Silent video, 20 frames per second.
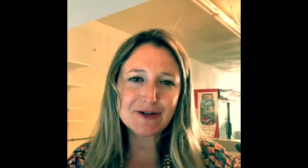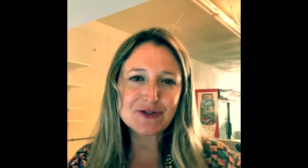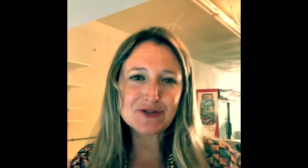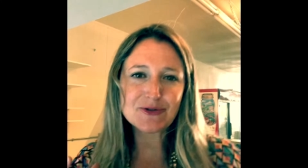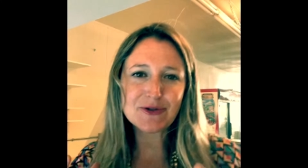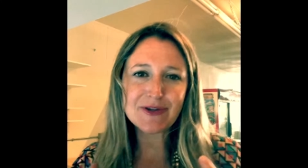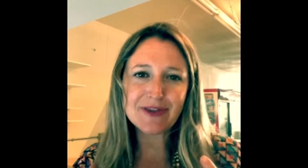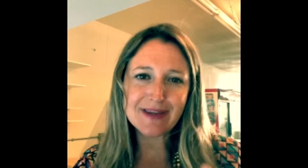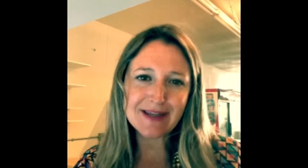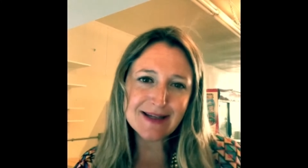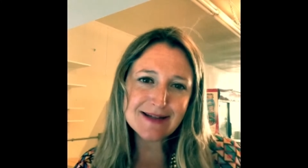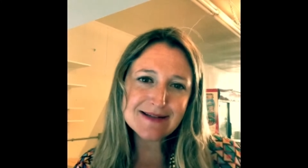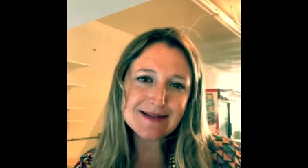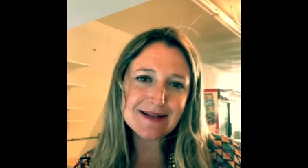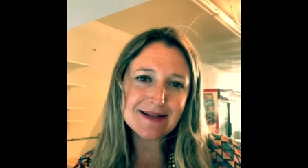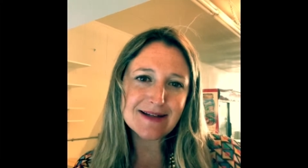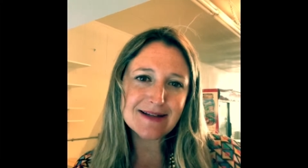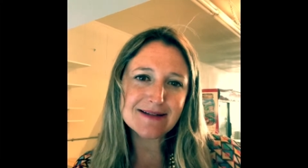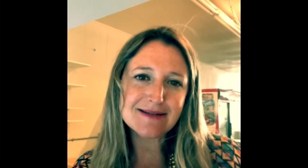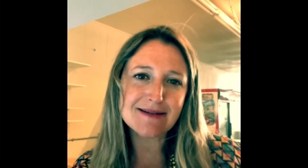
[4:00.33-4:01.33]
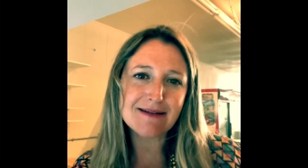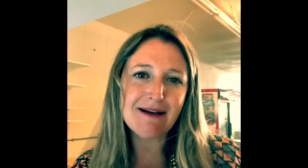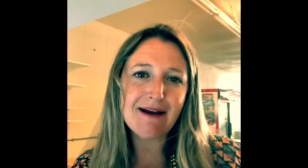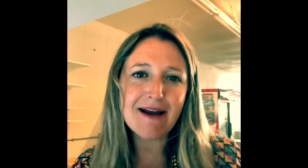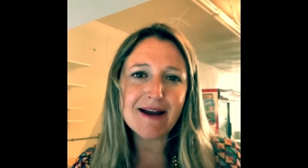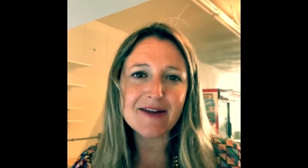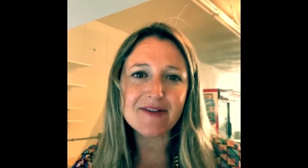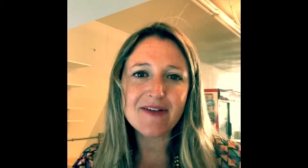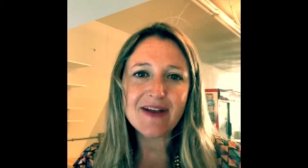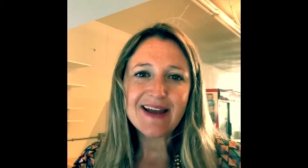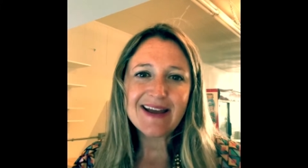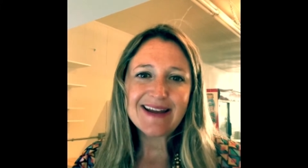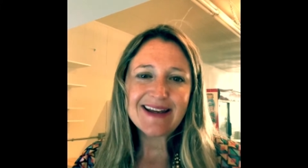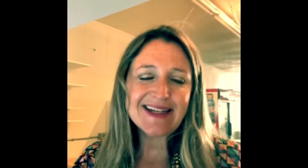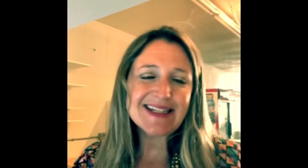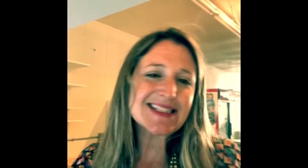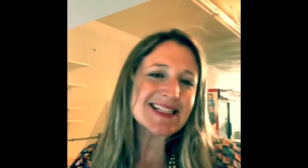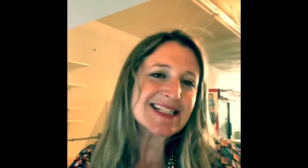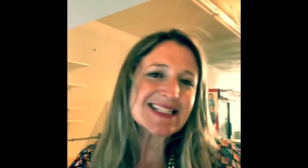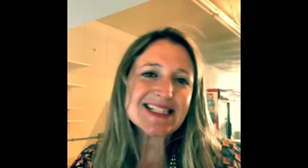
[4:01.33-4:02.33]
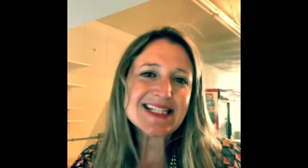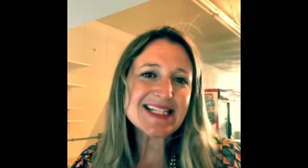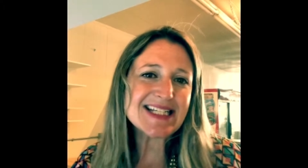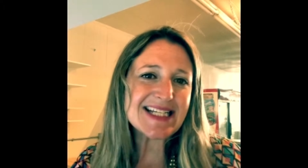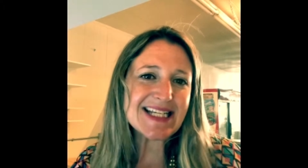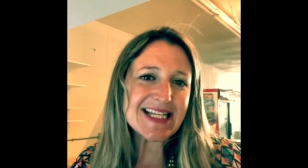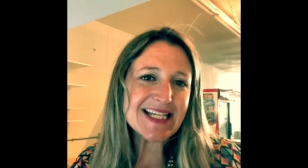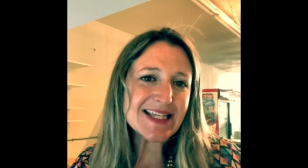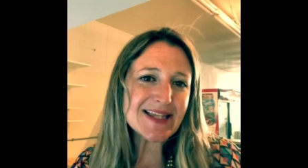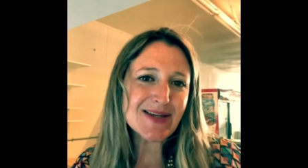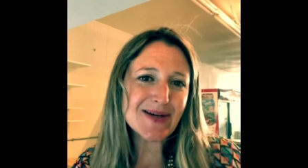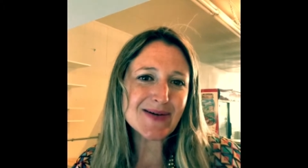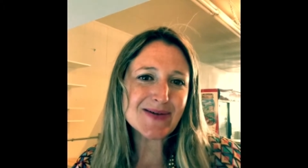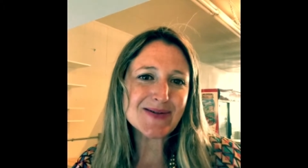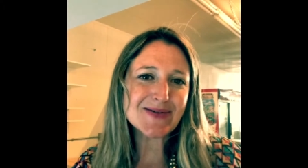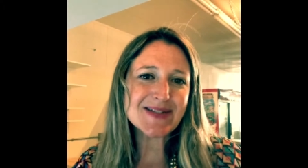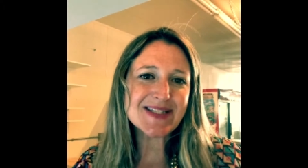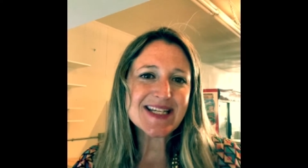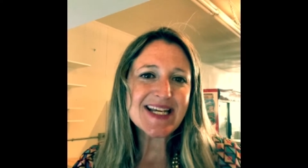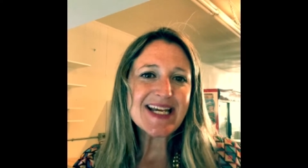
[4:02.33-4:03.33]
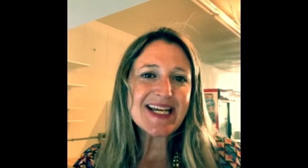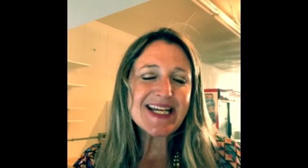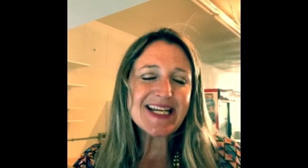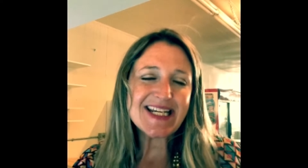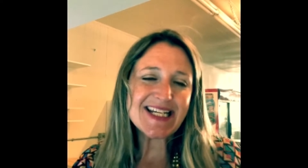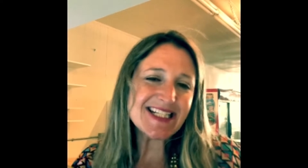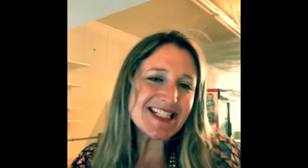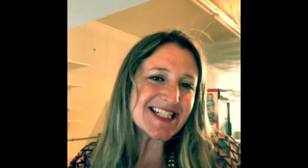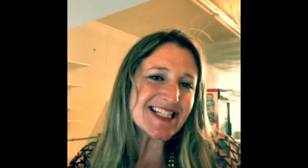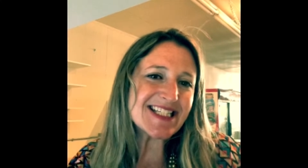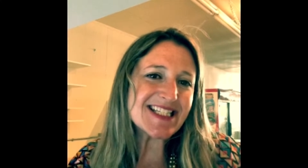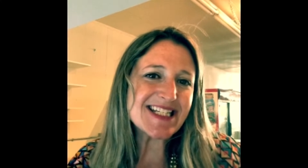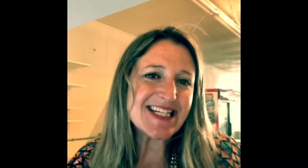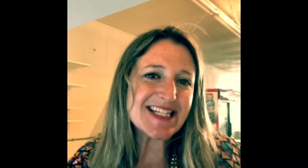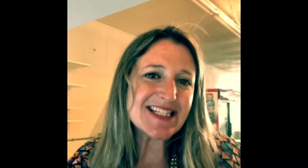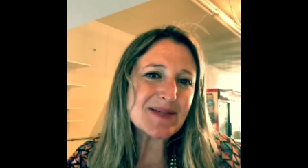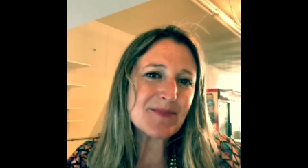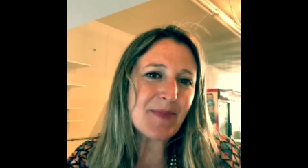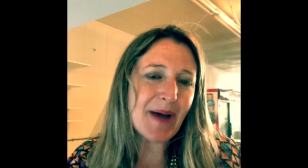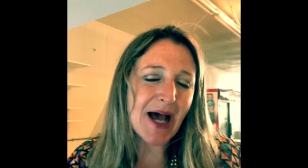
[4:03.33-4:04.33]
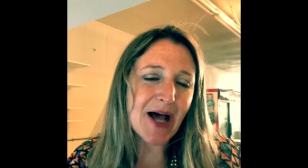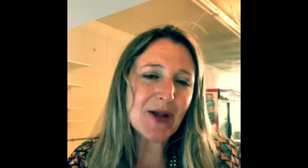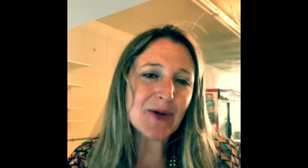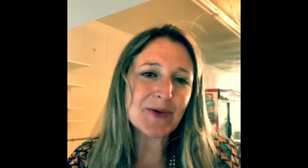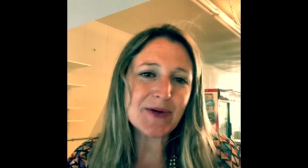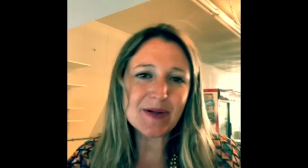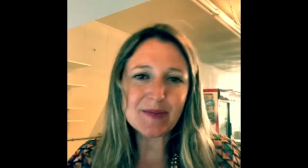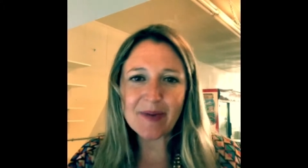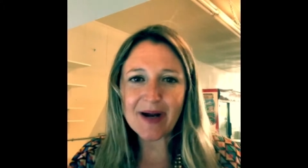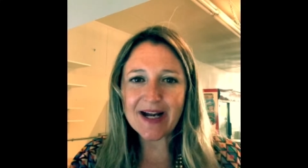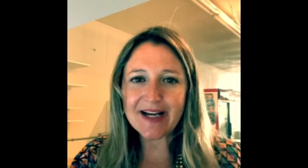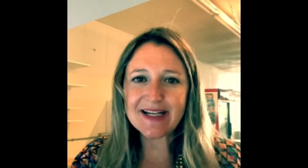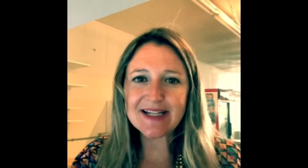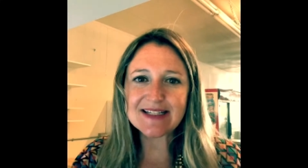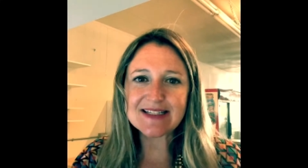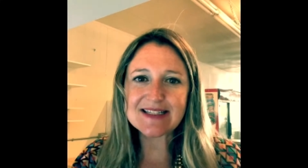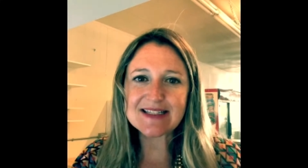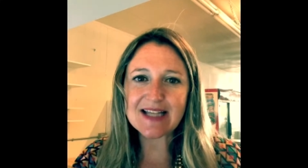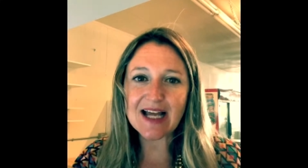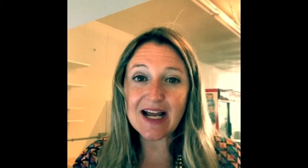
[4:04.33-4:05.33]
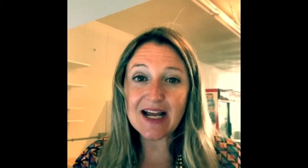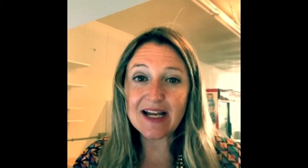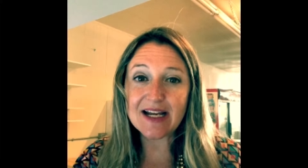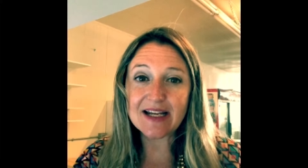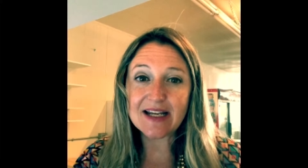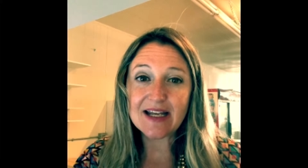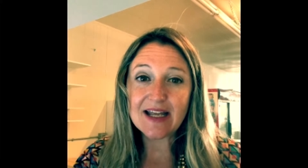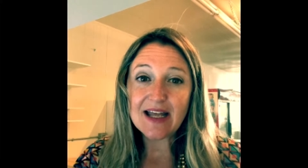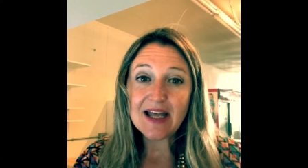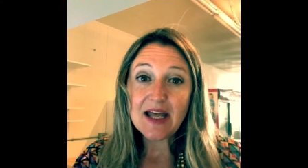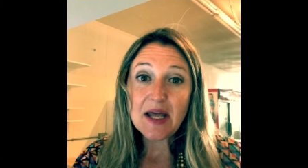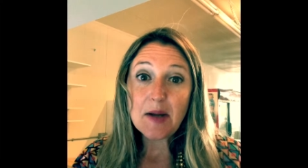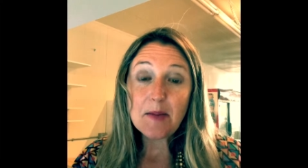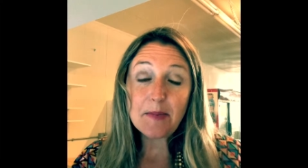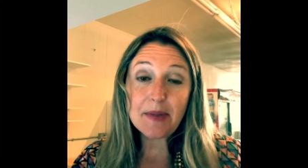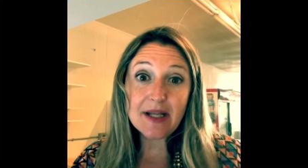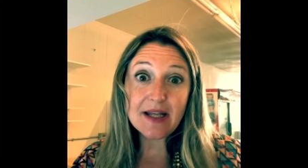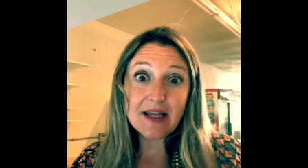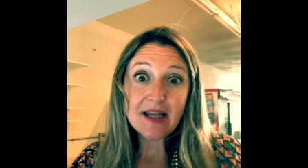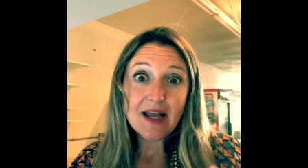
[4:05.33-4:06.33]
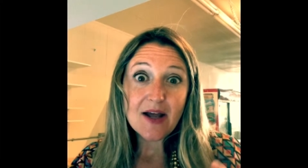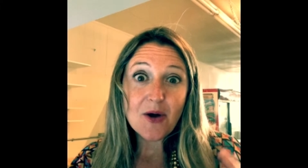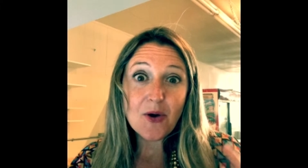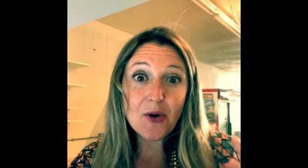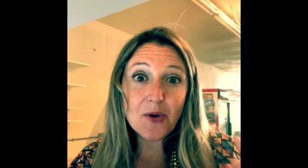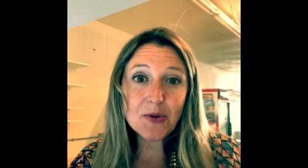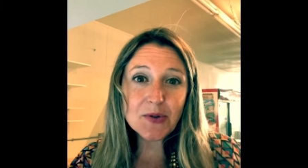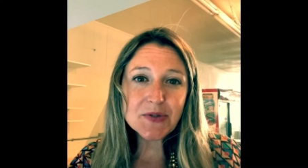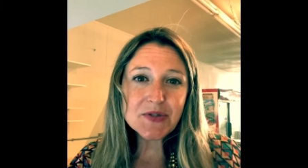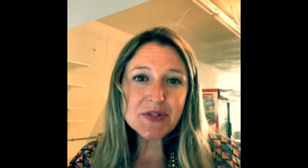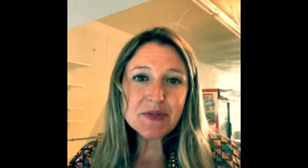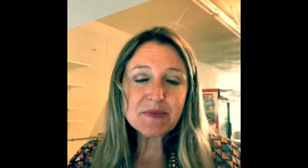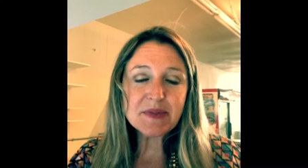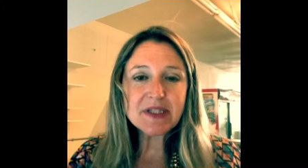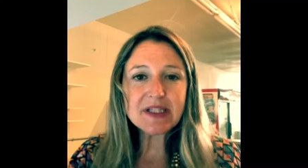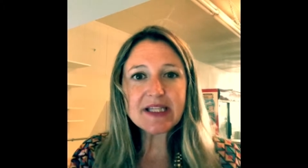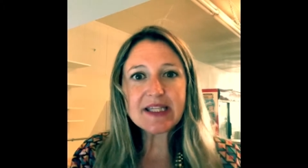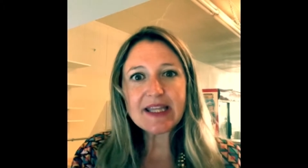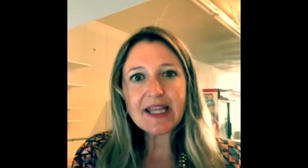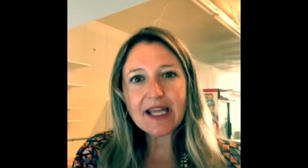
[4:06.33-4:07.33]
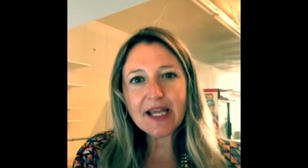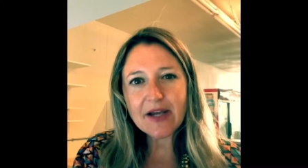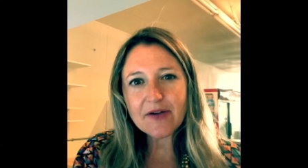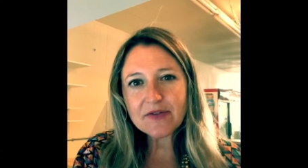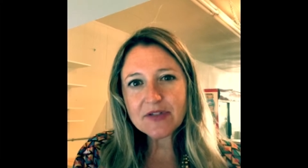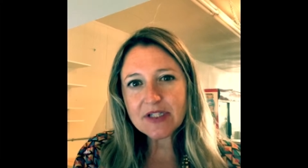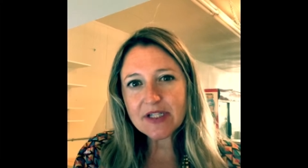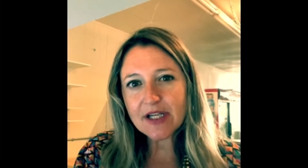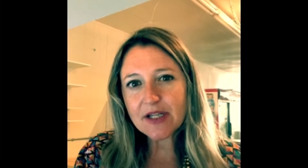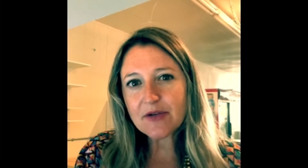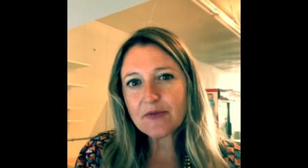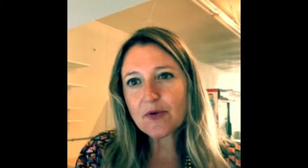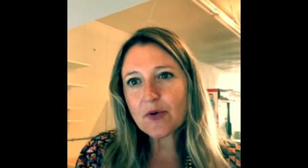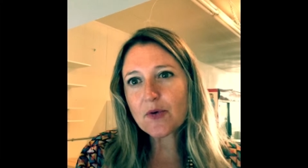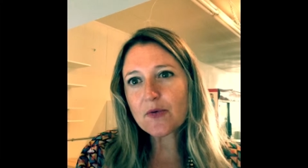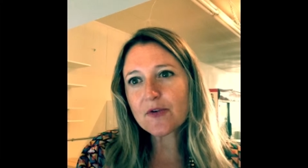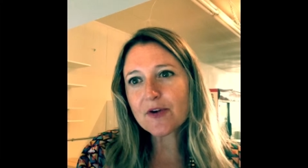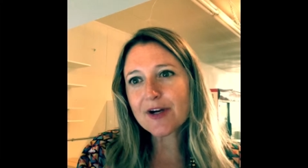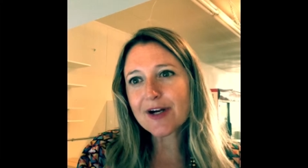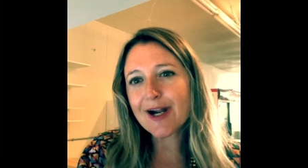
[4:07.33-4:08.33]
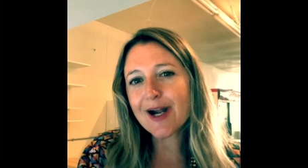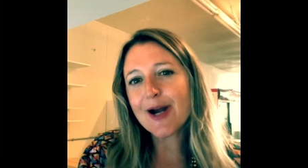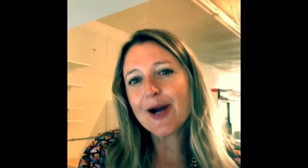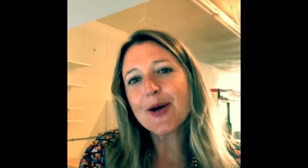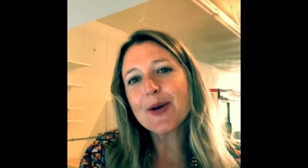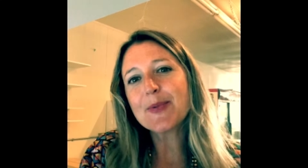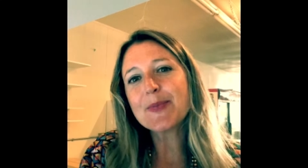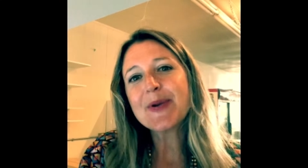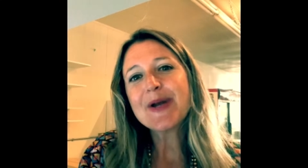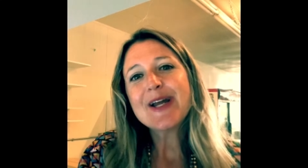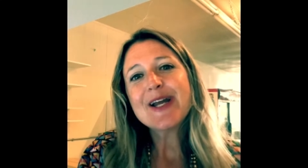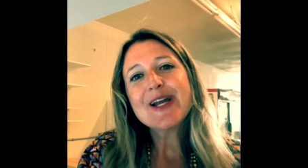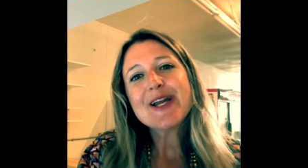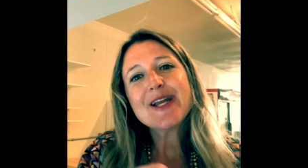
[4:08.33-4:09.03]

extra things in his life. He doesn't need those. He just needs Mallory by his side. But ultimately, they have to kind of overcome